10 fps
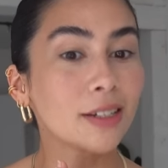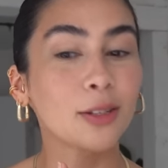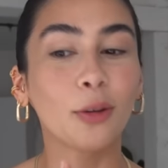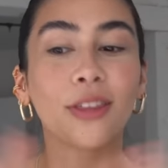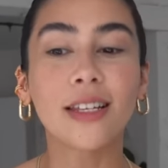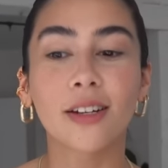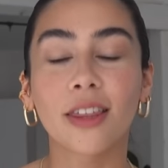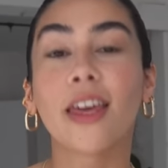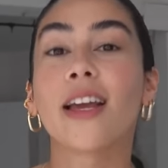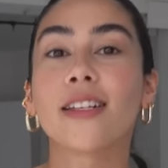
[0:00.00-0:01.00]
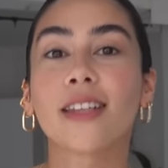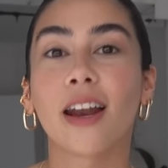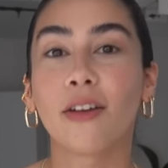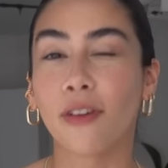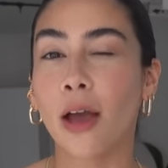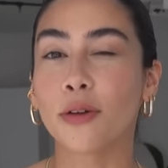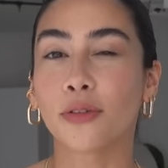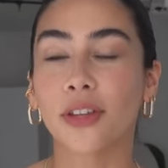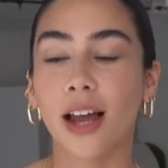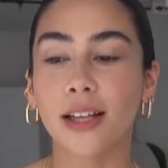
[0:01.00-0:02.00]
So these are the things that I found
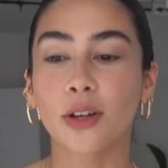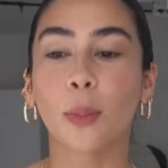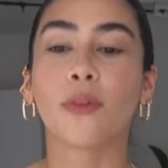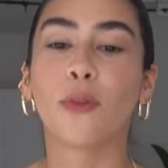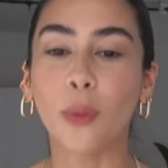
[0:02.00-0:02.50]
over the last couple of